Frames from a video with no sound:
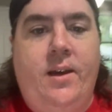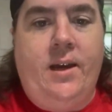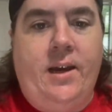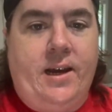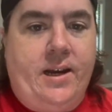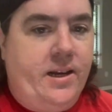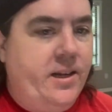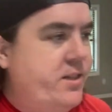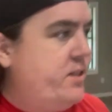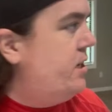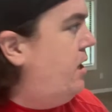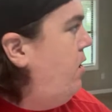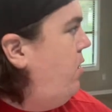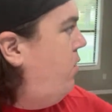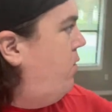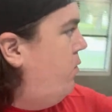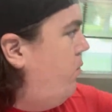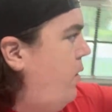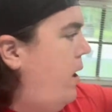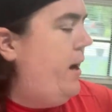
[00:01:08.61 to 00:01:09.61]
And it's
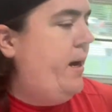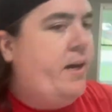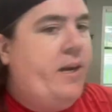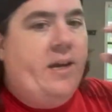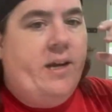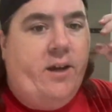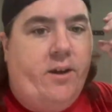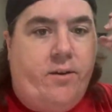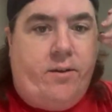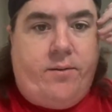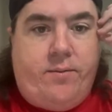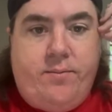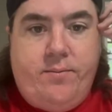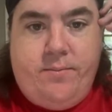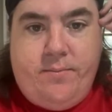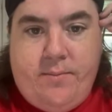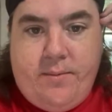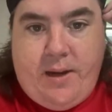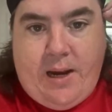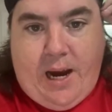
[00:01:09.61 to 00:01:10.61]
all right here,
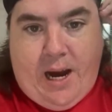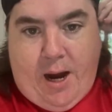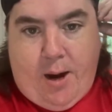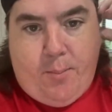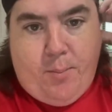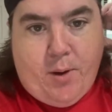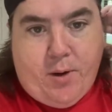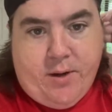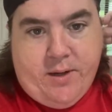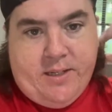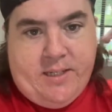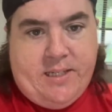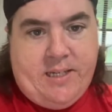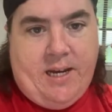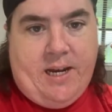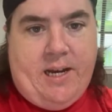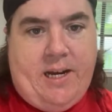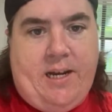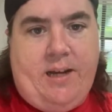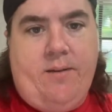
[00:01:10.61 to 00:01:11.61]
Alberta
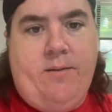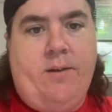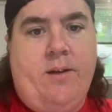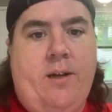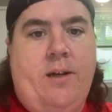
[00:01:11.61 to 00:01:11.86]
City.